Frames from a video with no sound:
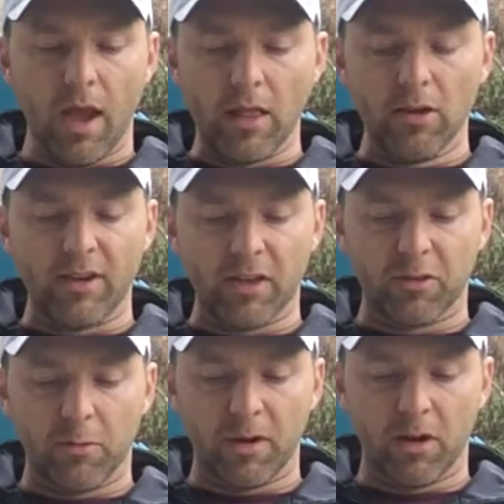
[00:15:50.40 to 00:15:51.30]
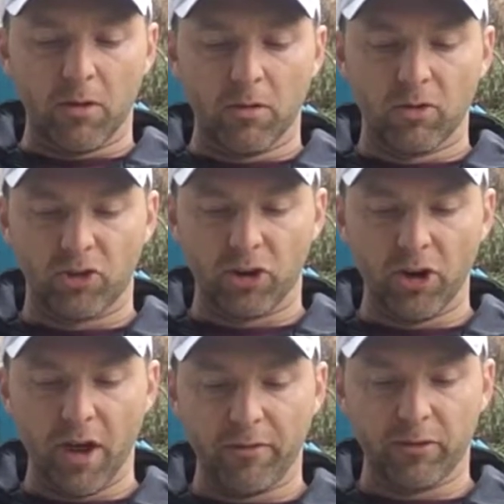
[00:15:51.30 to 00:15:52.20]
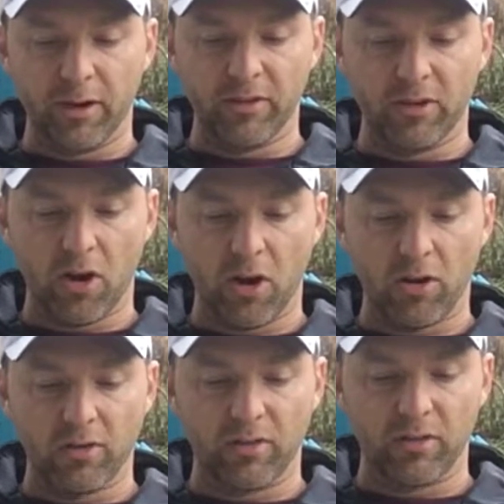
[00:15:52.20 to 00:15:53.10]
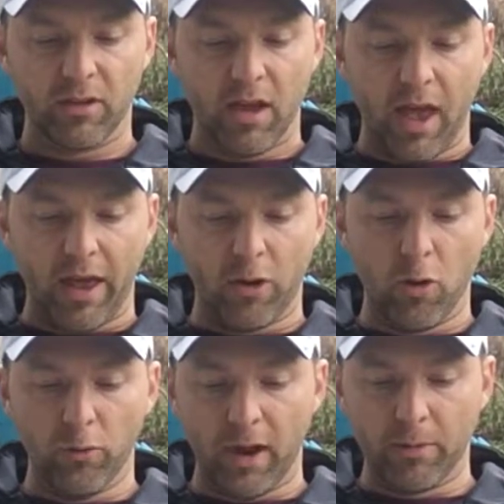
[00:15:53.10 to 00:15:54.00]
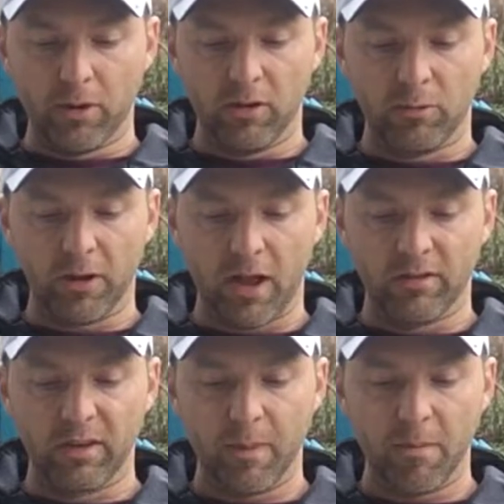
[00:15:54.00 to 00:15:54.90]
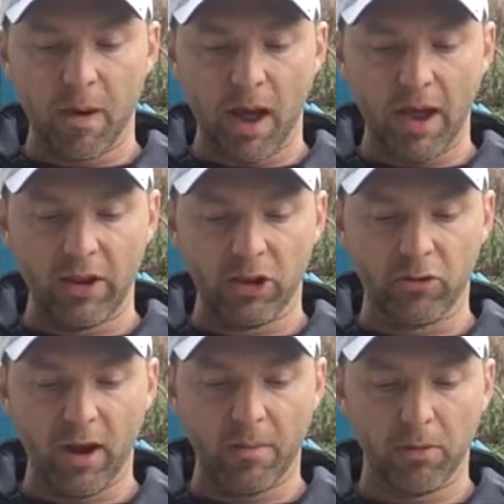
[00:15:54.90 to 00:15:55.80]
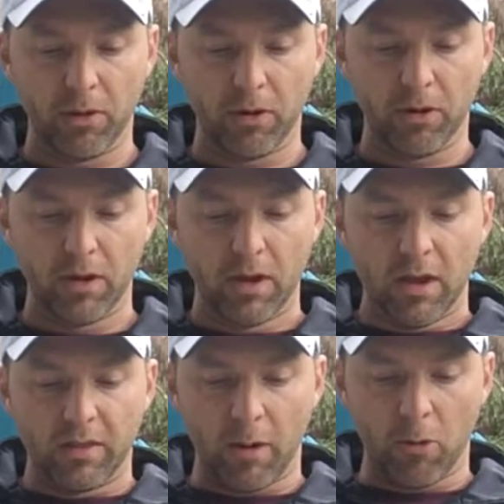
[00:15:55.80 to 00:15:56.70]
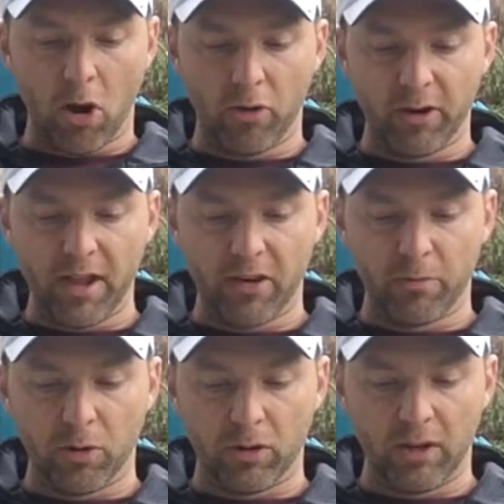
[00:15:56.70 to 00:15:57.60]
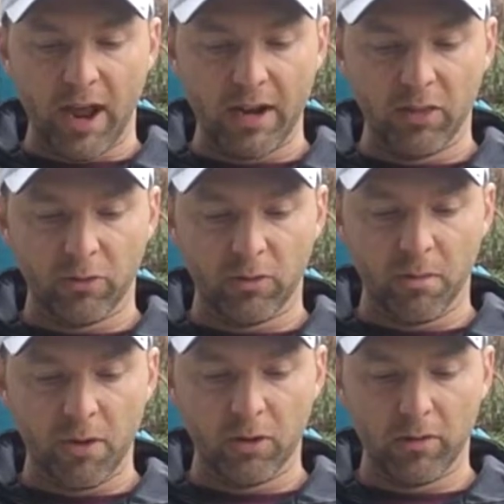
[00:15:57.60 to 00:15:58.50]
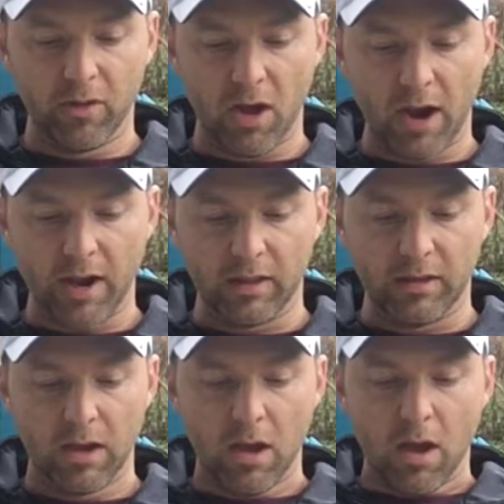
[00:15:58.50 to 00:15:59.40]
I looked out the window. Sure enough, trees and cars and whole neighborhoods were now zipping by in a gray blur. They were already out of Brooklyn, heading through the middle of Long Island.